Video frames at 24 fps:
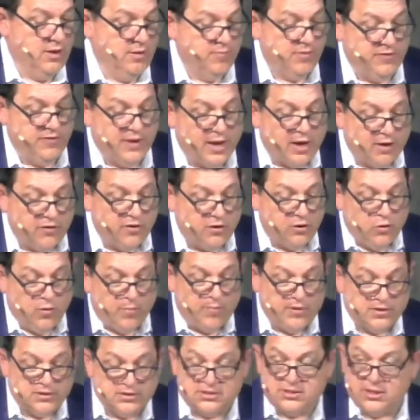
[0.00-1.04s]
But now that you
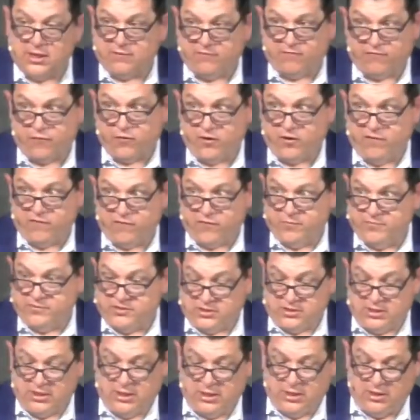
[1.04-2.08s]
have been set free from
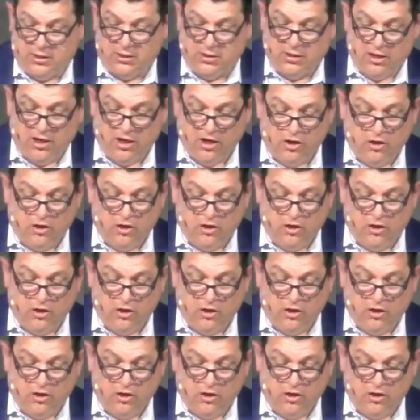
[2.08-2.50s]
sin,